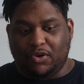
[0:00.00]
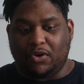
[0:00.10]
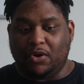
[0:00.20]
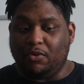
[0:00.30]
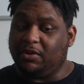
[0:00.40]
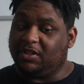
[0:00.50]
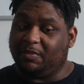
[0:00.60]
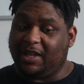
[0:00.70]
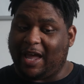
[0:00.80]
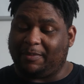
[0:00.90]

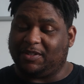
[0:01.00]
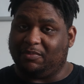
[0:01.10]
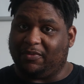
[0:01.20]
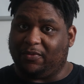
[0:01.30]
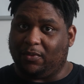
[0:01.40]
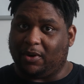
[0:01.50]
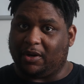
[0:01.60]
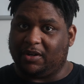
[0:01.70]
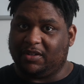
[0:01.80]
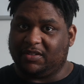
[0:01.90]
noticeably absent
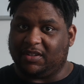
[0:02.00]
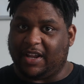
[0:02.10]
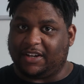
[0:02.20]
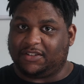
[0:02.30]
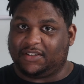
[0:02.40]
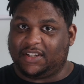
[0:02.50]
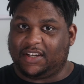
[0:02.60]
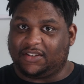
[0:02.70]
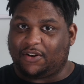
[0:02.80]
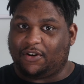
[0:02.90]
before. So now as you can see,
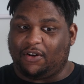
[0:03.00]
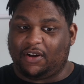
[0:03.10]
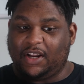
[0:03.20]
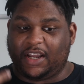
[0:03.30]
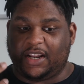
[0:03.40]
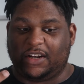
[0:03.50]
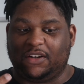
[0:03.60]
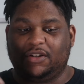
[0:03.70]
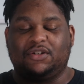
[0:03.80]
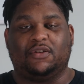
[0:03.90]
you can turn it on and
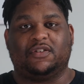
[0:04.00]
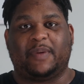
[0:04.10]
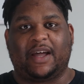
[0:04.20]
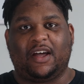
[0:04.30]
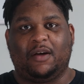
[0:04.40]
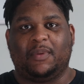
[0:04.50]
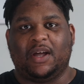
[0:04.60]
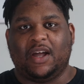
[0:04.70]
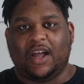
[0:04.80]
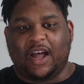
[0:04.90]
it shows back up.
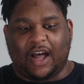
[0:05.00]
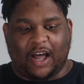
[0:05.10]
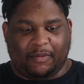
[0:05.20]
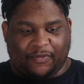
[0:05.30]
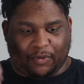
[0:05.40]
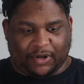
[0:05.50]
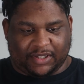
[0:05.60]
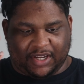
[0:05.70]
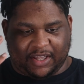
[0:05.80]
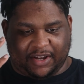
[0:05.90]
Of
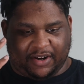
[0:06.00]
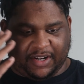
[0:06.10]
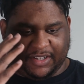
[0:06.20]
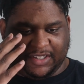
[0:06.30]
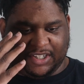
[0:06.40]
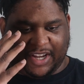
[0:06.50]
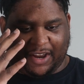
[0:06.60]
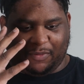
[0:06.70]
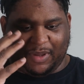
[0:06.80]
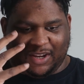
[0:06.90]
course, yeah, there is the
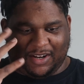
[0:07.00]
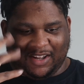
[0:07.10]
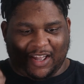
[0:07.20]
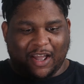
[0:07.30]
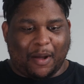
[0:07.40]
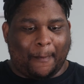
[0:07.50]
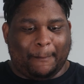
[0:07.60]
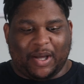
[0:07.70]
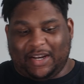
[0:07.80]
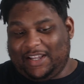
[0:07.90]
shadow bit.
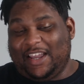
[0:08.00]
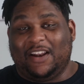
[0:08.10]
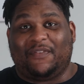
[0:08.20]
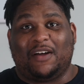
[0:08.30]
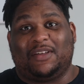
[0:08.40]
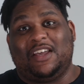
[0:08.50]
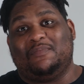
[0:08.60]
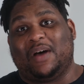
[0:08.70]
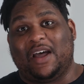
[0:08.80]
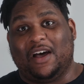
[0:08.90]
But again, if I
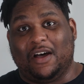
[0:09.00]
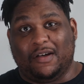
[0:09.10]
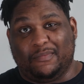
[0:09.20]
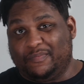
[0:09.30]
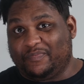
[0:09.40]
keep my